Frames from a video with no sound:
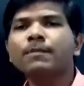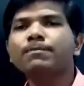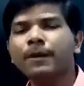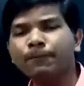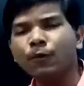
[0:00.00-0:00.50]

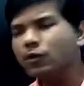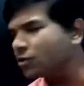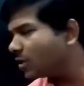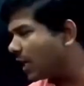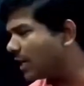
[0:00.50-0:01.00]

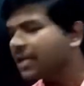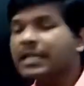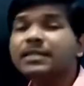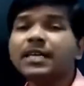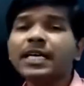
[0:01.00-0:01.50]
proposed
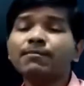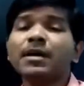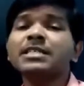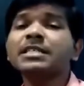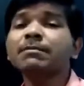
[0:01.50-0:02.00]
that there
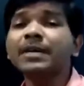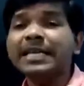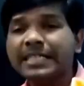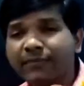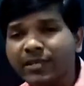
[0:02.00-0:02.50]
must be
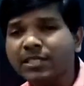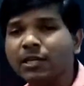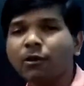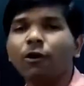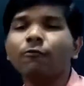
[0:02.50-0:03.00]
a
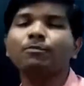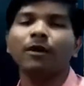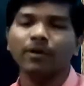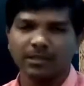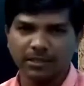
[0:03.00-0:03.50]
division of
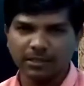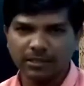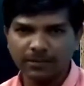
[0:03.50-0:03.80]
powers.